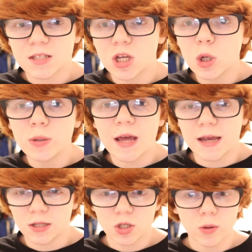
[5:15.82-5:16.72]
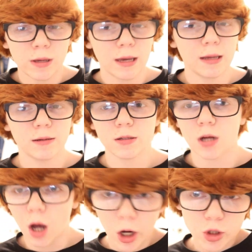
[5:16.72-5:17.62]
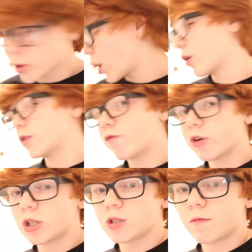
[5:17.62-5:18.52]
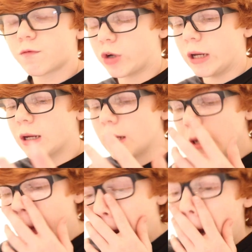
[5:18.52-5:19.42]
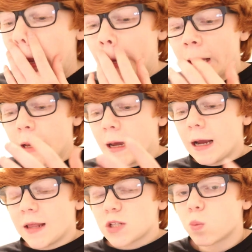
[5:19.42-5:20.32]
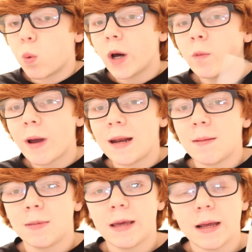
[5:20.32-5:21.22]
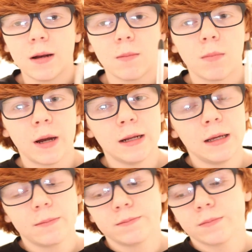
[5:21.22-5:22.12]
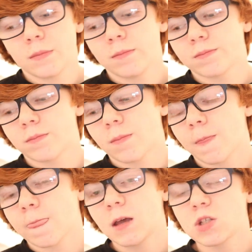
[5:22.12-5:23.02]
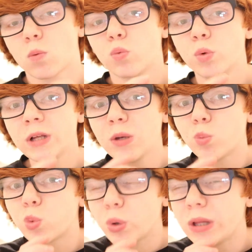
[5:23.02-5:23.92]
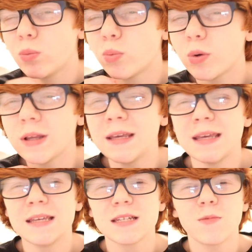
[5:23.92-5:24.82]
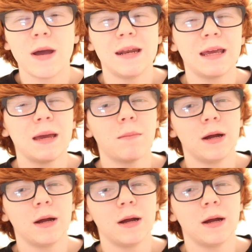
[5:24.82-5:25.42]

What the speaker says: 2 days, you can get $100 for just free. And that's one way to get money. That's a really, really, really easy way to get